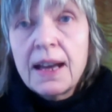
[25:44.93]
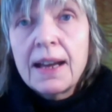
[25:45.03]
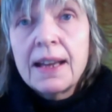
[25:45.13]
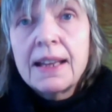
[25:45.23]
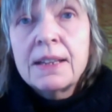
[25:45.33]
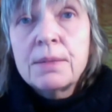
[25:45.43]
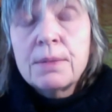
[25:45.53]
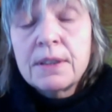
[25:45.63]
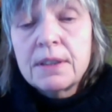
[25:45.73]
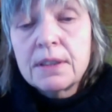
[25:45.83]
it
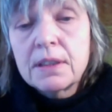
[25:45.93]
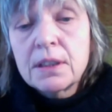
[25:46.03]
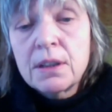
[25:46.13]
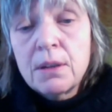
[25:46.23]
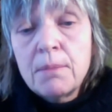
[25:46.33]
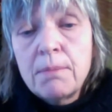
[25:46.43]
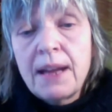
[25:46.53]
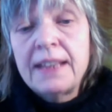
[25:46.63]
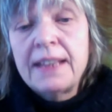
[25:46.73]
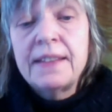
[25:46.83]
will
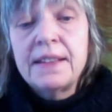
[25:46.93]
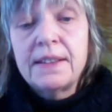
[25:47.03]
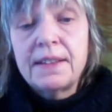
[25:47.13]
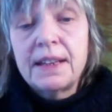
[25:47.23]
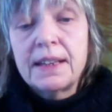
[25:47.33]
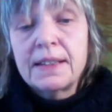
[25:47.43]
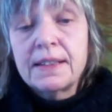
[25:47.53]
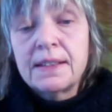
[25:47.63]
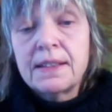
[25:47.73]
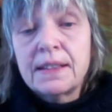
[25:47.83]
combine these things,
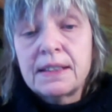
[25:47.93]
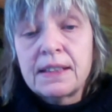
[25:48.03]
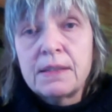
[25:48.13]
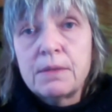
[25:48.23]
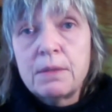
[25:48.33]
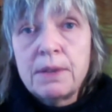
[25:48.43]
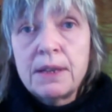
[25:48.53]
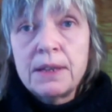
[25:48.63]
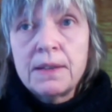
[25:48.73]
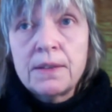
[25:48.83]
and the retreat will be
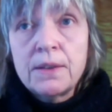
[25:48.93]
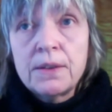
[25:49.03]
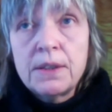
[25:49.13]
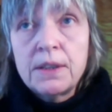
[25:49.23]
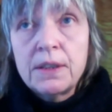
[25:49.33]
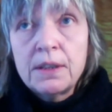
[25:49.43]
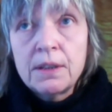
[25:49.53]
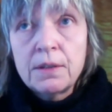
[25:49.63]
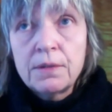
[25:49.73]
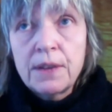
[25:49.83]
in 30th
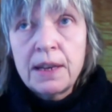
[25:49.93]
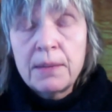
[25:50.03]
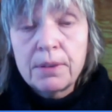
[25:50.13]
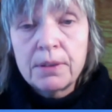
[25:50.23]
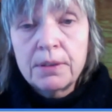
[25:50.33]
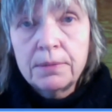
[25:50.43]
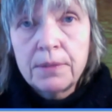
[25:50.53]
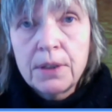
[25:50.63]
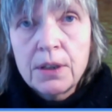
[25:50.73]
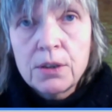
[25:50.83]
of April
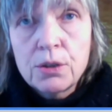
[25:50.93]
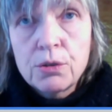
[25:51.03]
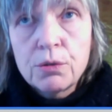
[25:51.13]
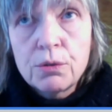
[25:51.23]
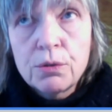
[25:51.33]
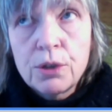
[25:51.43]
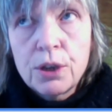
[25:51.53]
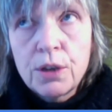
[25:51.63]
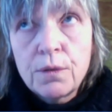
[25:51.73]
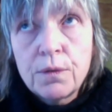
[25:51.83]
to
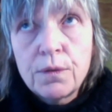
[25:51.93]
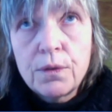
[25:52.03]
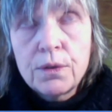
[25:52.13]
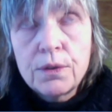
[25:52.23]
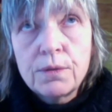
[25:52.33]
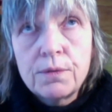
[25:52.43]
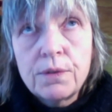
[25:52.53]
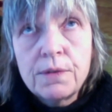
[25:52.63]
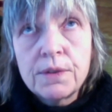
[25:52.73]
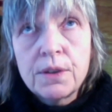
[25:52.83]
the 4th or
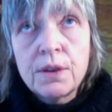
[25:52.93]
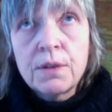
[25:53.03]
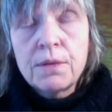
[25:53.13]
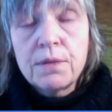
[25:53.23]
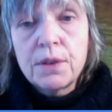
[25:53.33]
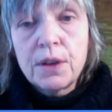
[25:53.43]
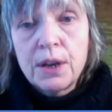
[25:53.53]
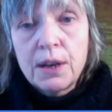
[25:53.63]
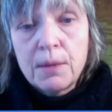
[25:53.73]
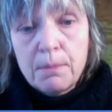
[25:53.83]
5th of
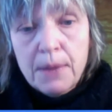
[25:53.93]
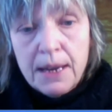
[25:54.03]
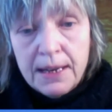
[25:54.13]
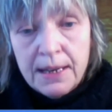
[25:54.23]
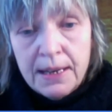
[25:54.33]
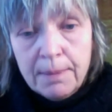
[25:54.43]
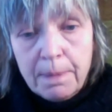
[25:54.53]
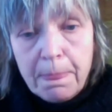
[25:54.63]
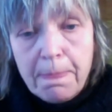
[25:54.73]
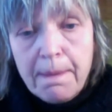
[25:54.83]
May,
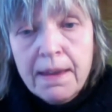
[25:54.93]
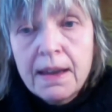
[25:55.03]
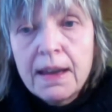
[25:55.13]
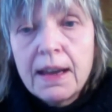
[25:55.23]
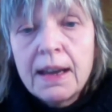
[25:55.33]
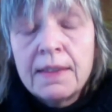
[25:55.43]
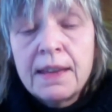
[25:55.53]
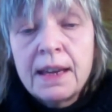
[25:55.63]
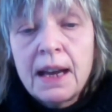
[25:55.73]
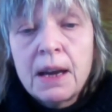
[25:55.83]
and
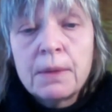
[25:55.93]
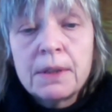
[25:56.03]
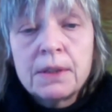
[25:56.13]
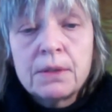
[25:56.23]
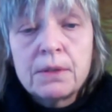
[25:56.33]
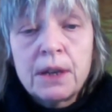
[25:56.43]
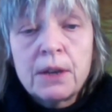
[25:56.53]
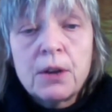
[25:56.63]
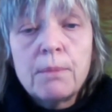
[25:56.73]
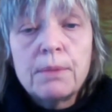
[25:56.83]
there I will do a
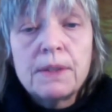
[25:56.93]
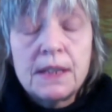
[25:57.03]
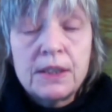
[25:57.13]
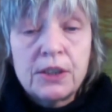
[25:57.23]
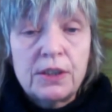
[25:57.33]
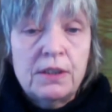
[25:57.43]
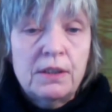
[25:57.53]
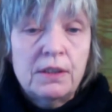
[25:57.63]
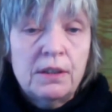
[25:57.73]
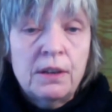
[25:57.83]
combination
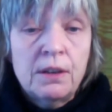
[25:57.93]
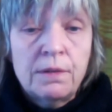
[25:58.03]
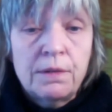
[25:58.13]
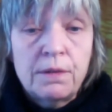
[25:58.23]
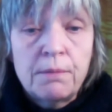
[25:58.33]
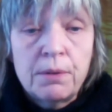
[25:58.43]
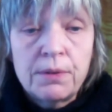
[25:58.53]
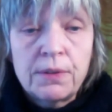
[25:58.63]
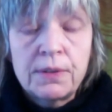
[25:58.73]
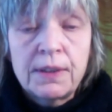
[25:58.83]
of
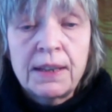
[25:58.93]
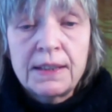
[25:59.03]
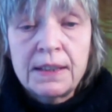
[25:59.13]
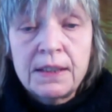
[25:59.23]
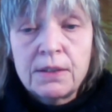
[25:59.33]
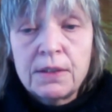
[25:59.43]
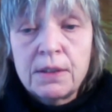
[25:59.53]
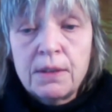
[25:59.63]
both, get into the